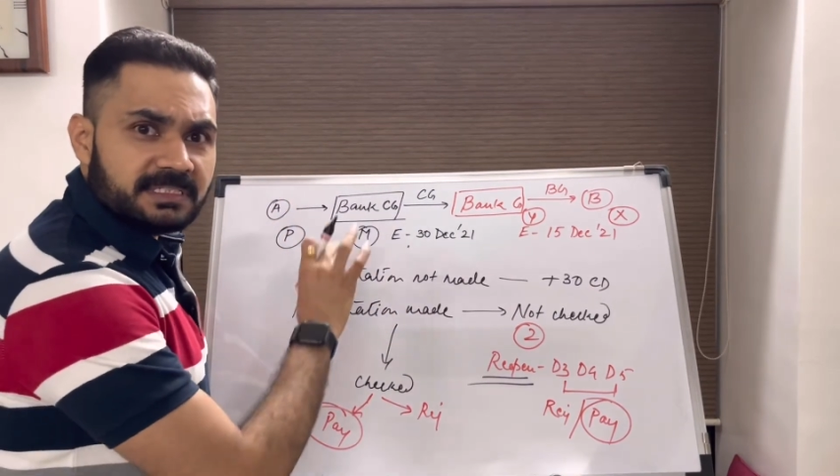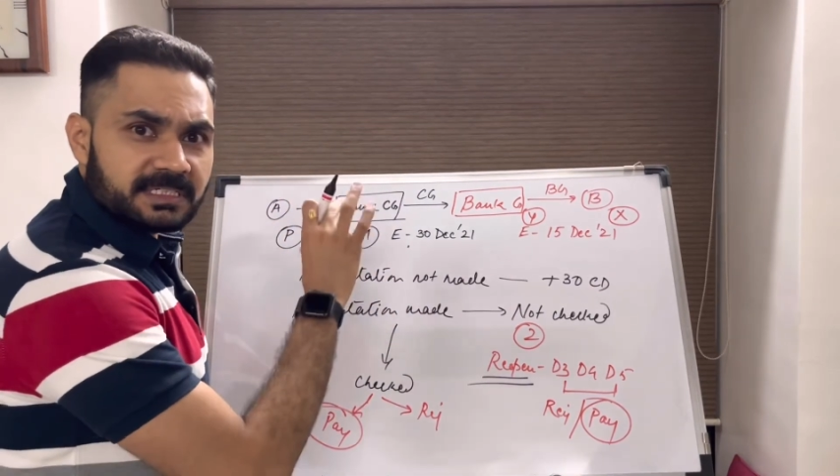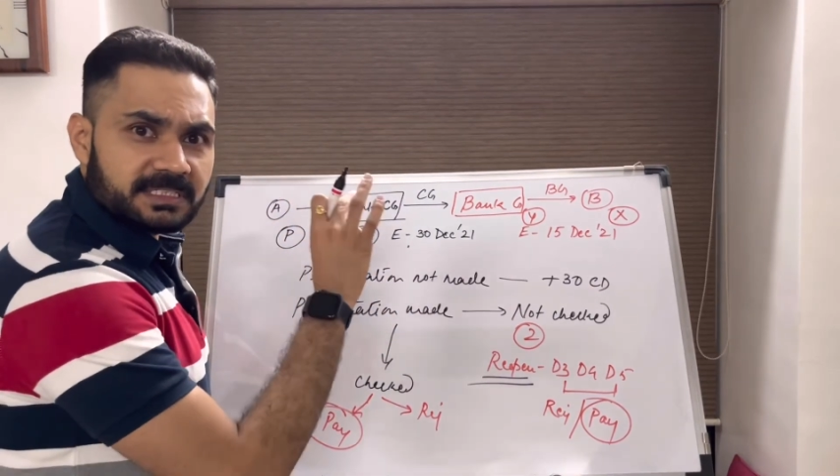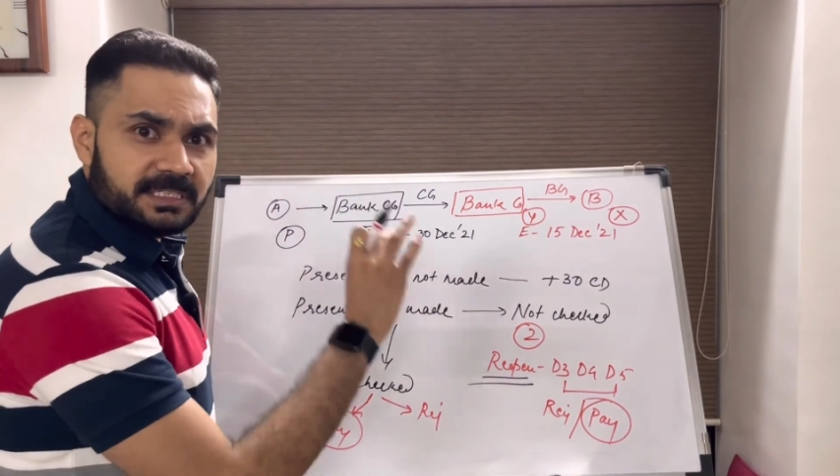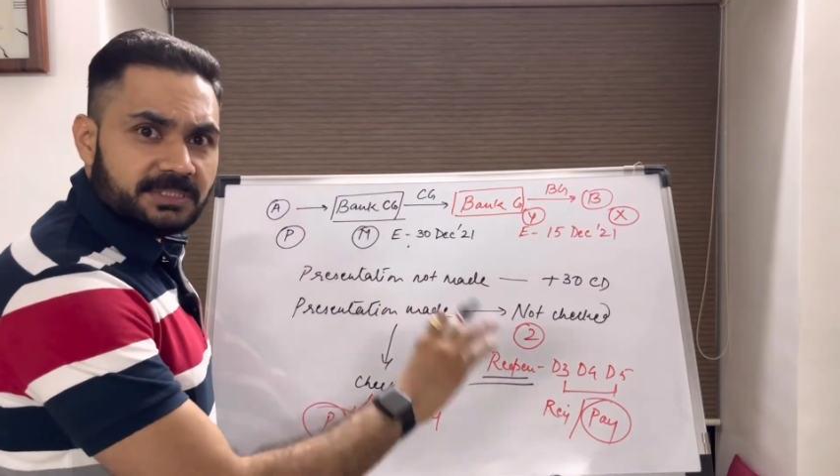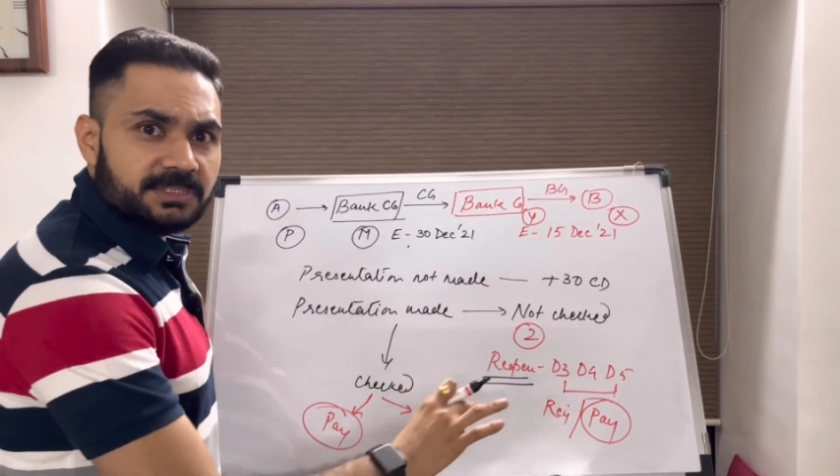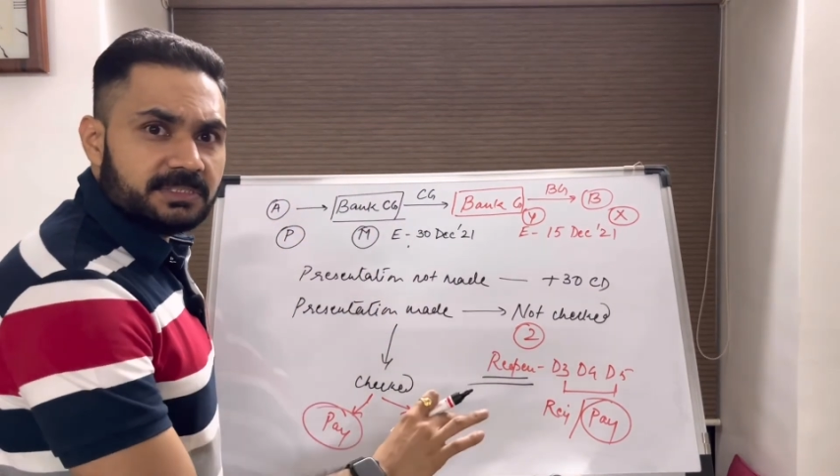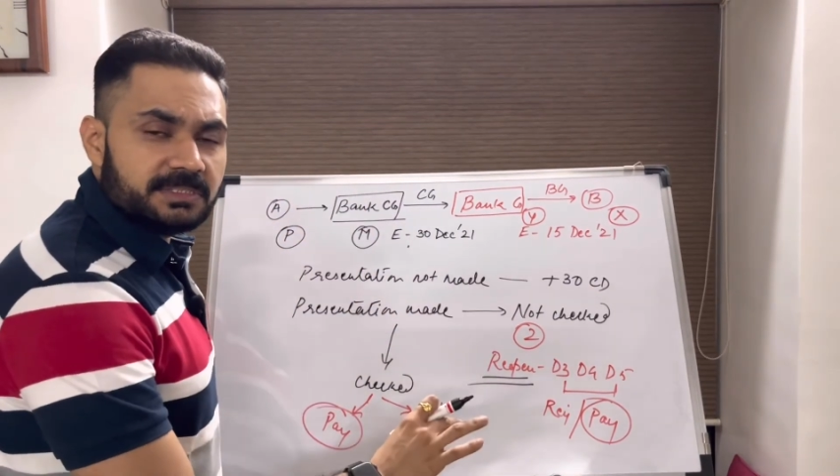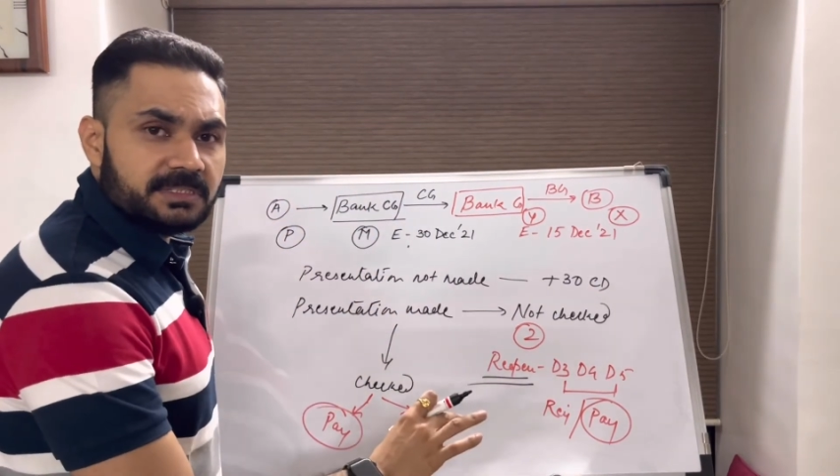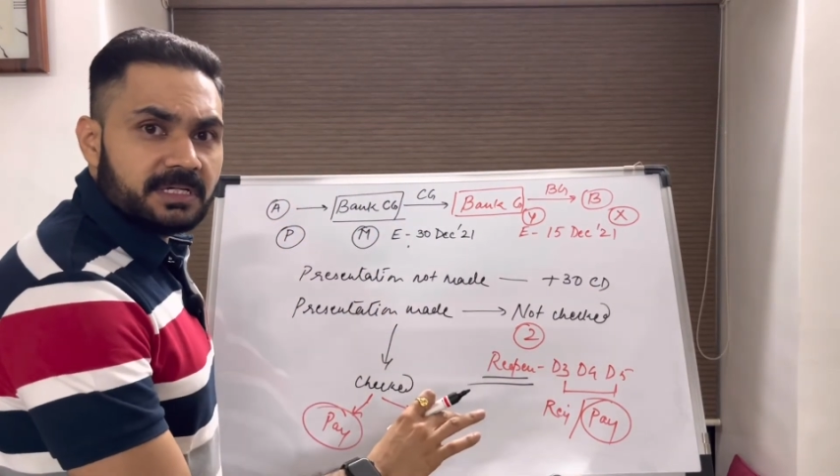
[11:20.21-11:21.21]

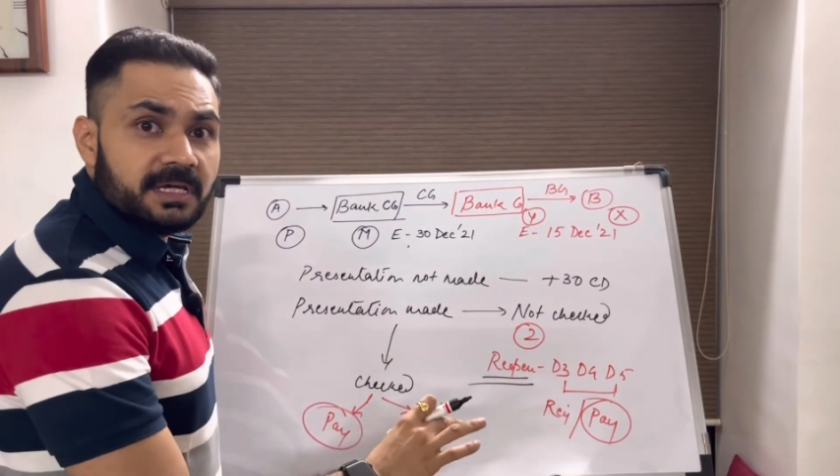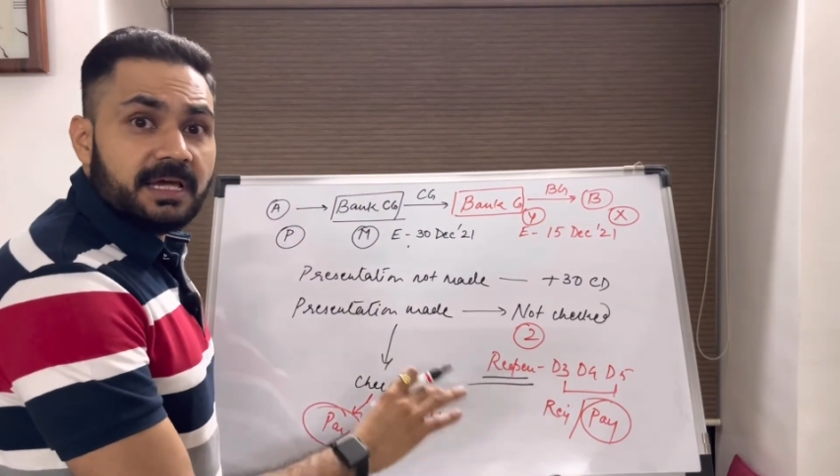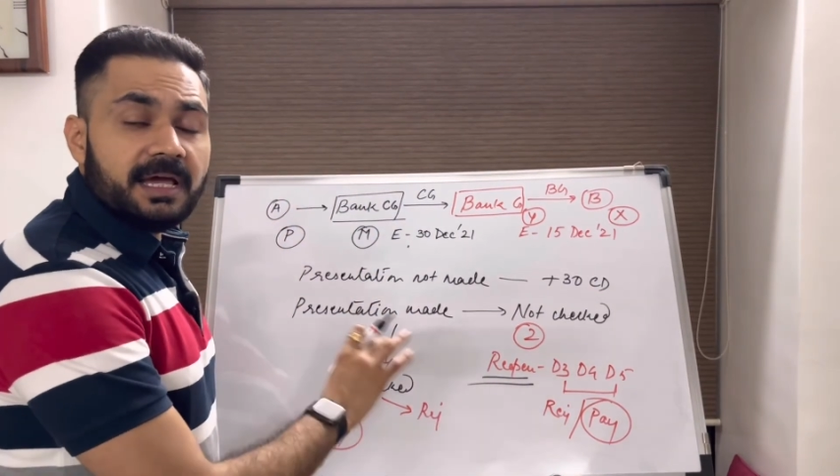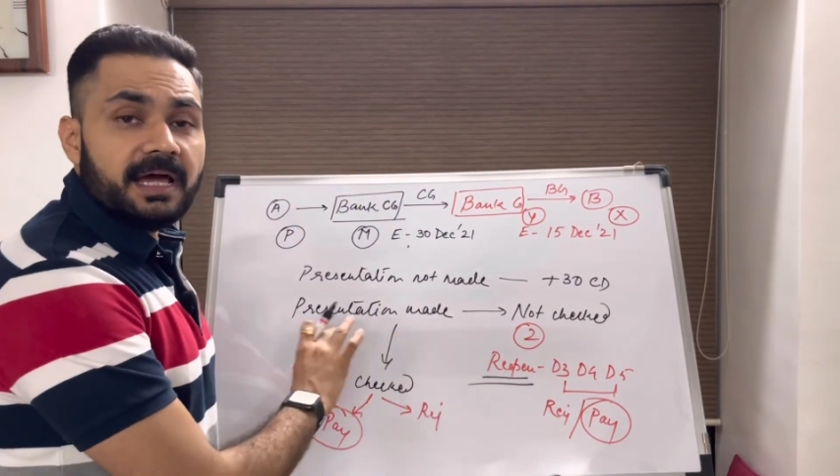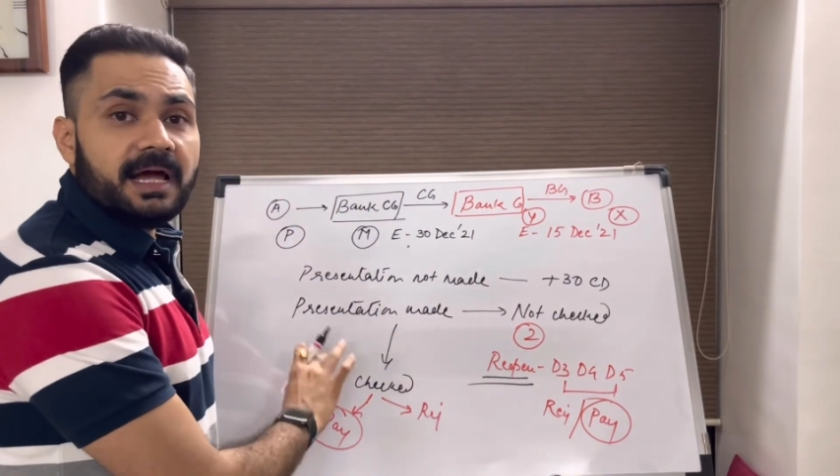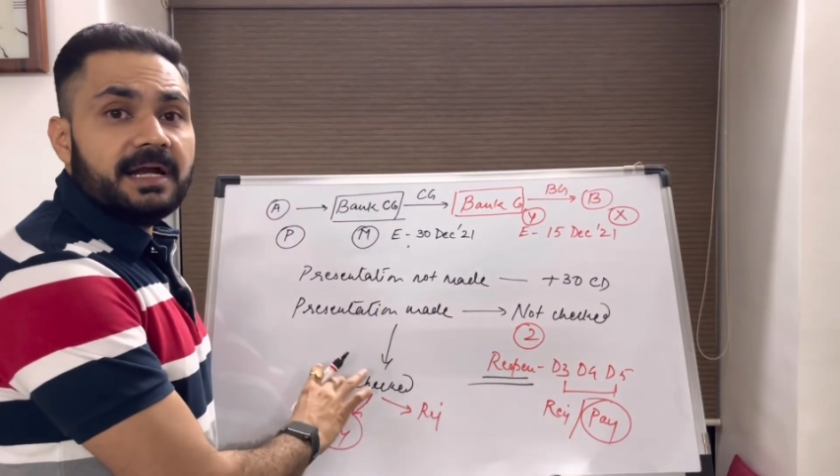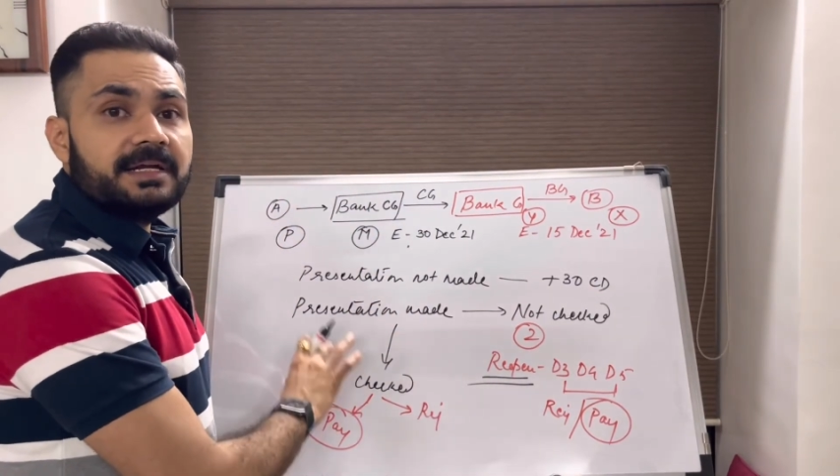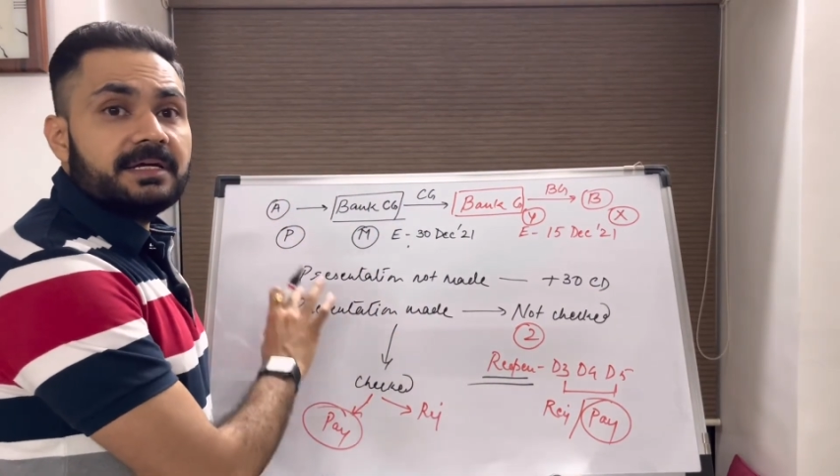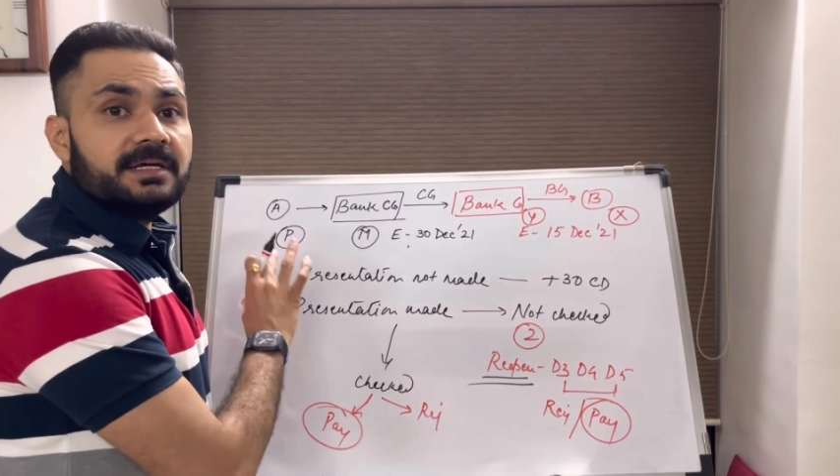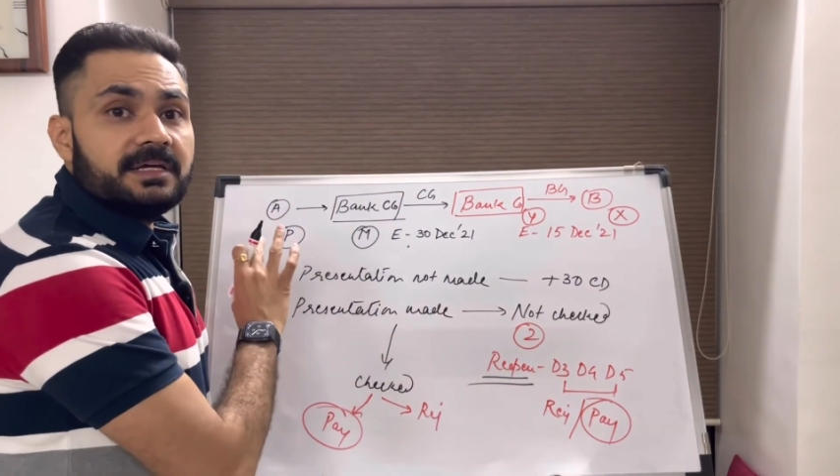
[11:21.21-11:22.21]
extensions and